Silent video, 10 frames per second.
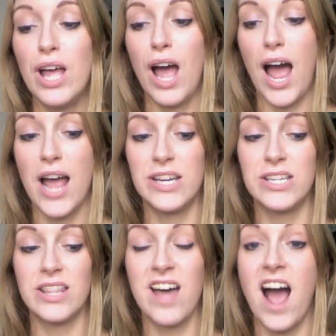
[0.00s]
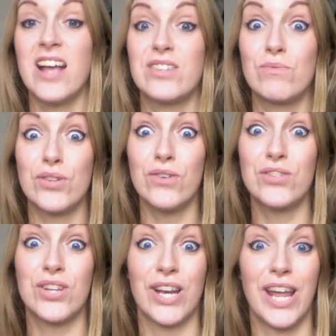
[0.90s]
and that has
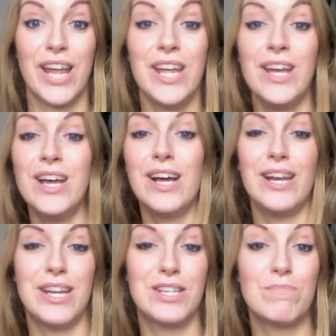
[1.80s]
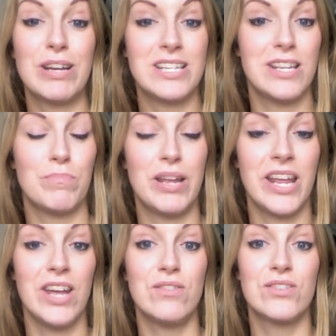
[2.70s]
resultantly led to my teeth being
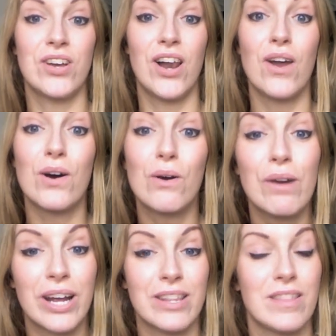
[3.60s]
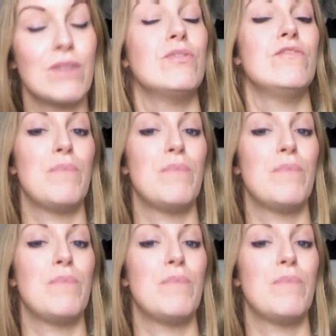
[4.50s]
healed a lot quicker than they would have